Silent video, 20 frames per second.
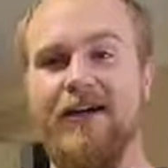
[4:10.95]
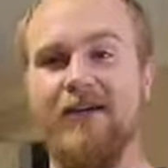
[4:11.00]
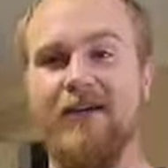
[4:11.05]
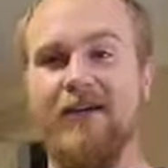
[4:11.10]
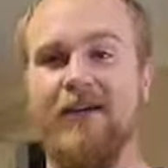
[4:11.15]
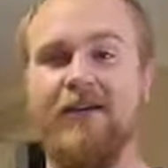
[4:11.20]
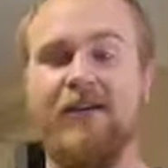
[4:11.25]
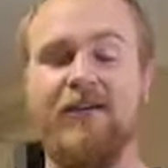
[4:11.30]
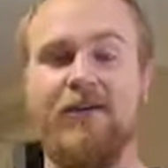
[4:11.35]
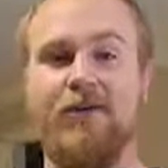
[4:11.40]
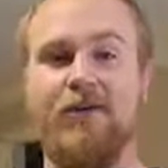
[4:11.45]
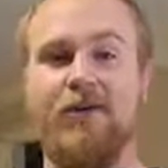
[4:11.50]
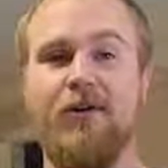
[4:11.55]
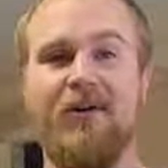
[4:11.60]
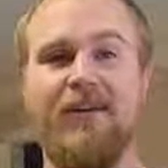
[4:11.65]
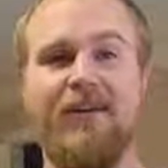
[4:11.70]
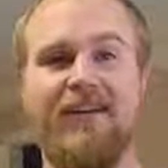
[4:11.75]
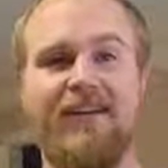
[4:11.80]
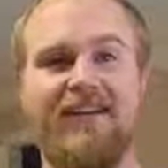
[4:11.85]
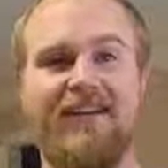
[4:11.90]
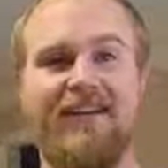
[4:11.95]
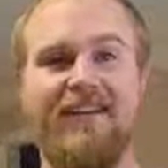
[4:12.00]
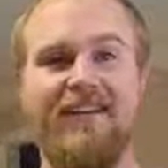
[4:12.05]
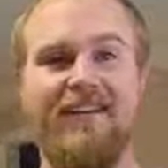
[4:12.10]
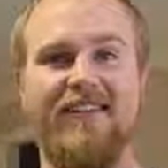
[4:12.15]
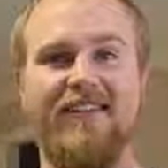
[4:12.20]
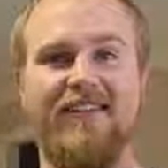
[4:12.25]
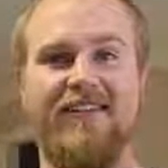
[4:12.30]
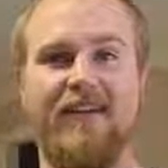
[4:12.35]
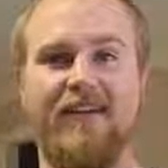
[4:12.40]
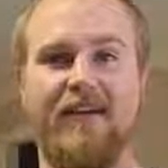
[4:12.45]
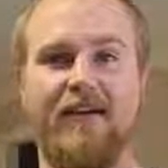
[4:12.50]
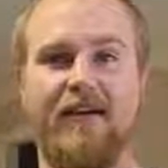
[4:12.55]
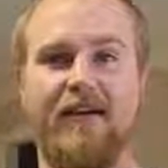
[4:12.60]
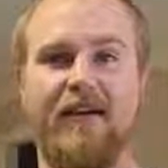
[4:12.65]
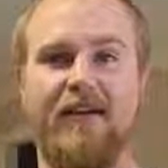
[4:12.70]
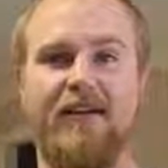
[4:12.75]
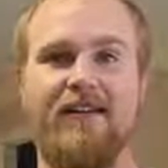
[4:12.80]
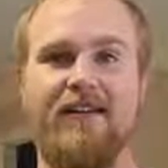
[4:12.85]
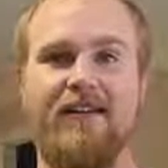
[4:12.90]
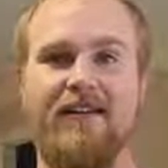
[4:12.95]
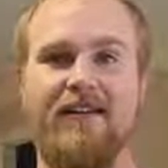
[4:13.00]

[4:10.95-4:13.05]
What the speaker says: go to Disney World this year again.